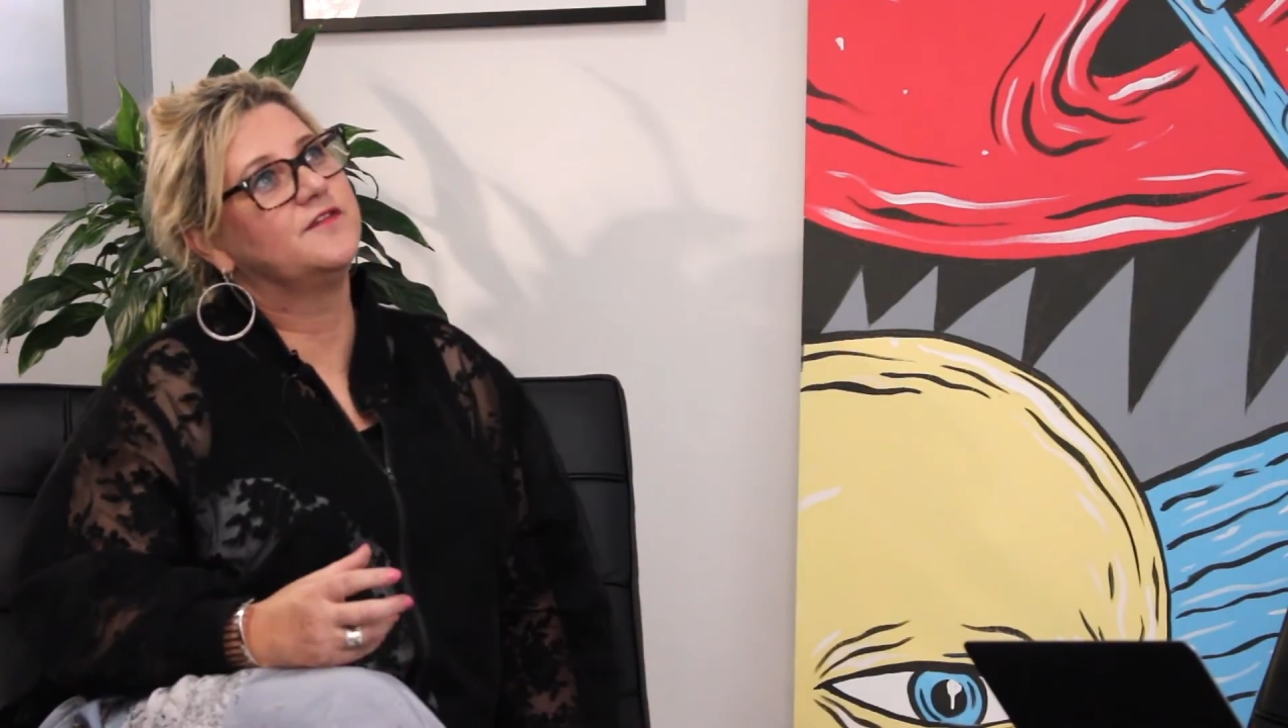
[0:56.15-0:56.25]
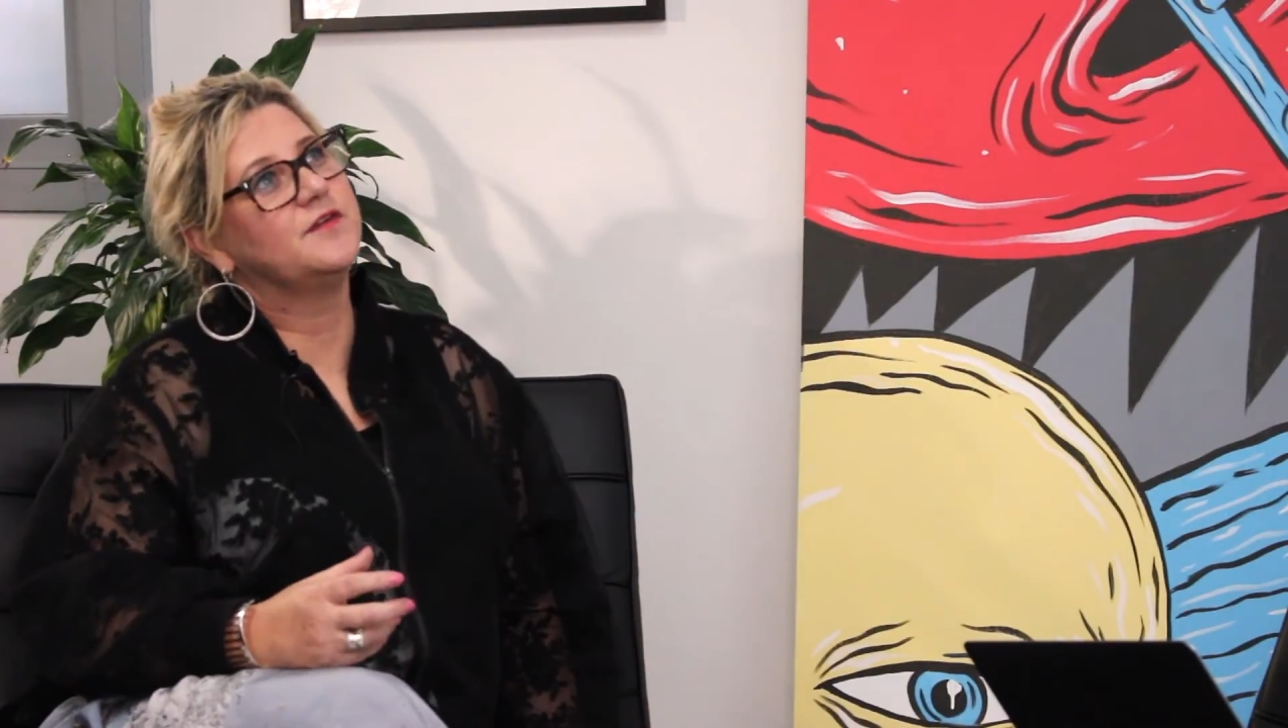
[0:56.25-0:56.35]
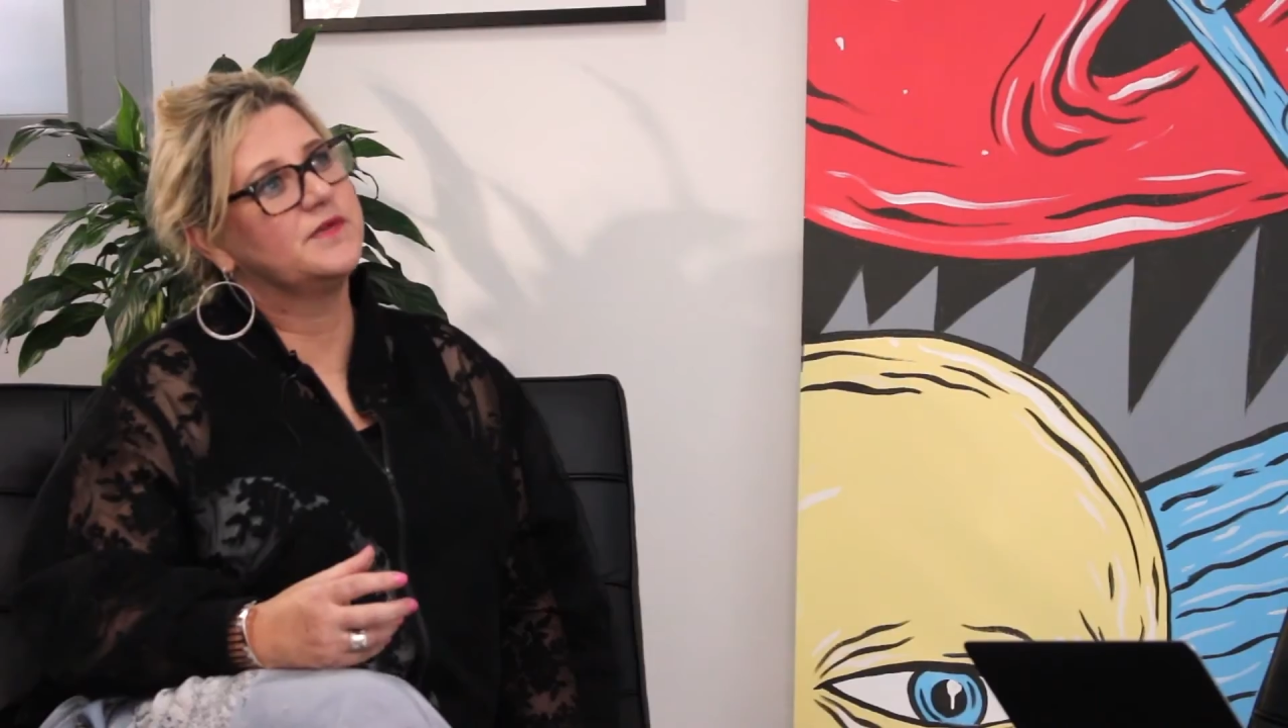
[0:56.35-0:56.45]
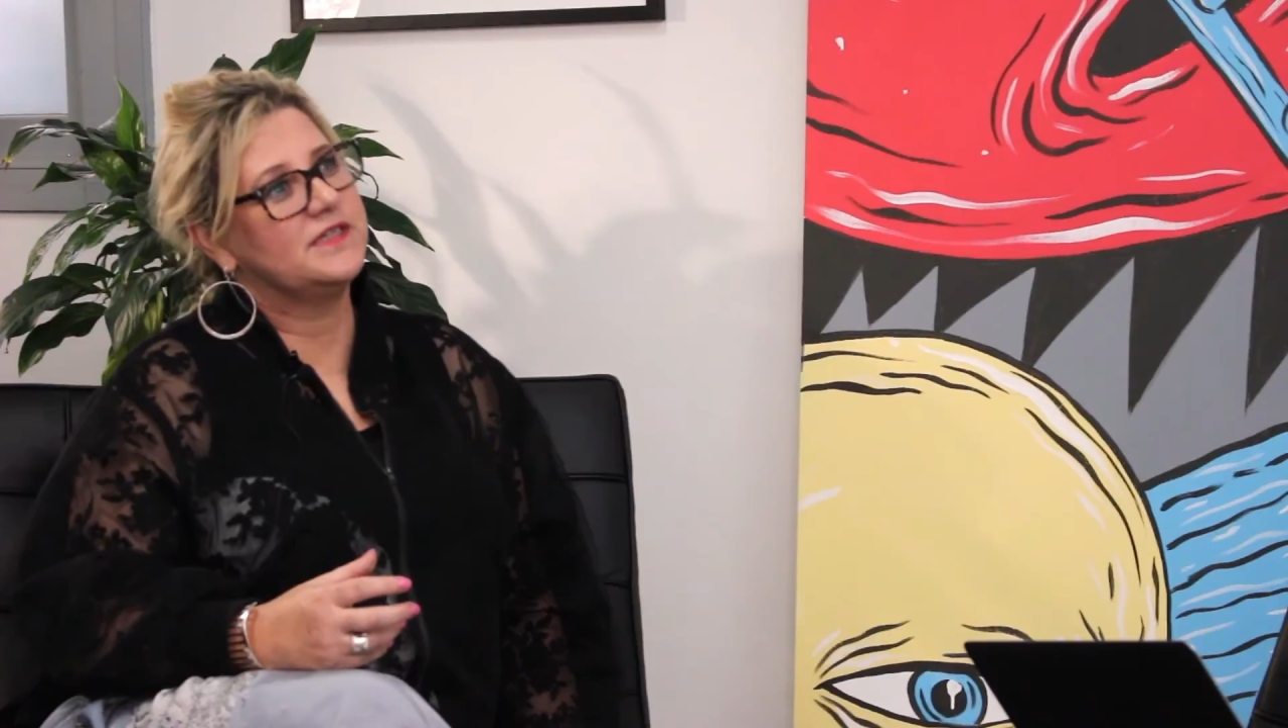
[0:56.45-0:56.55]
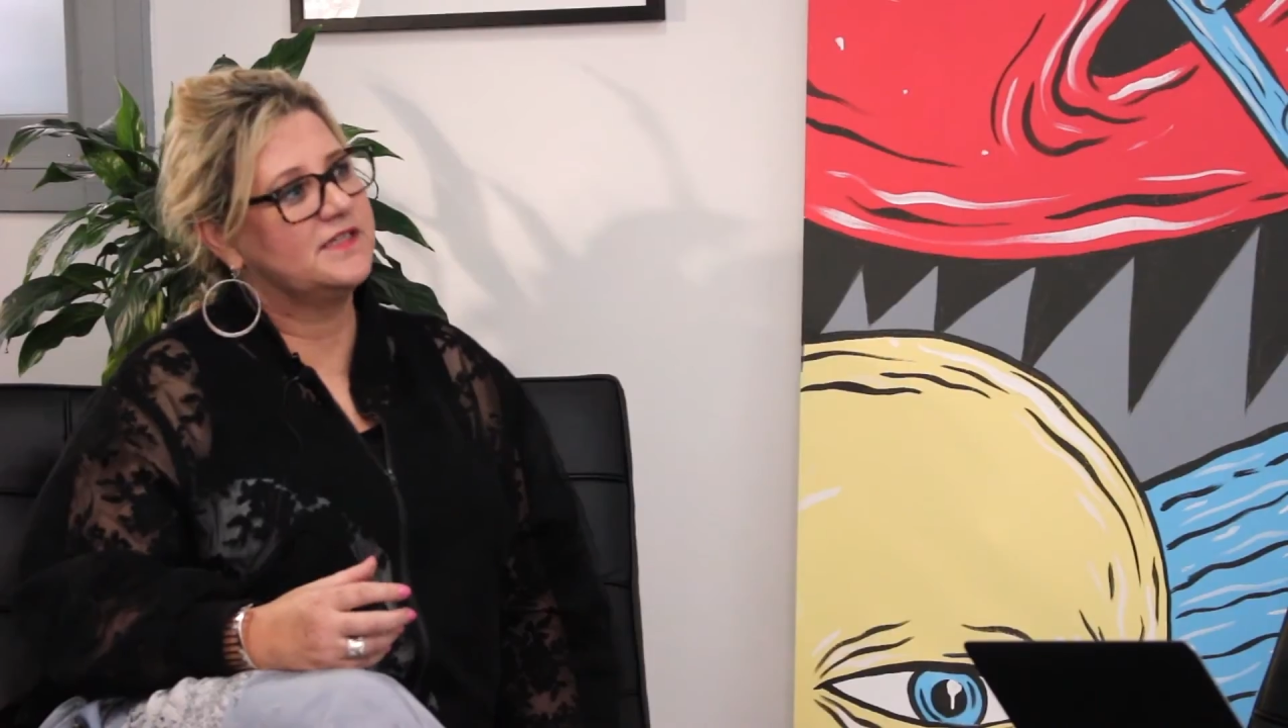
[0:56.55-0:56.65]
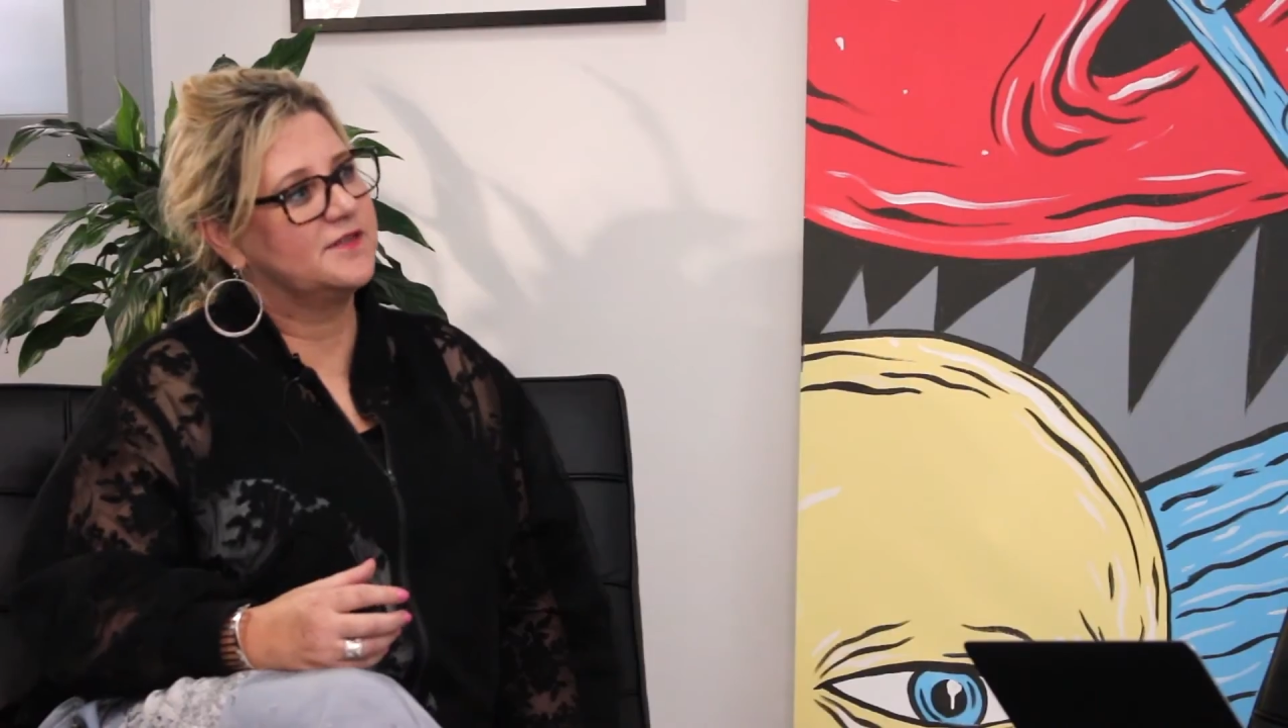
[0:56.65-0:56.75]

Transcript: everybody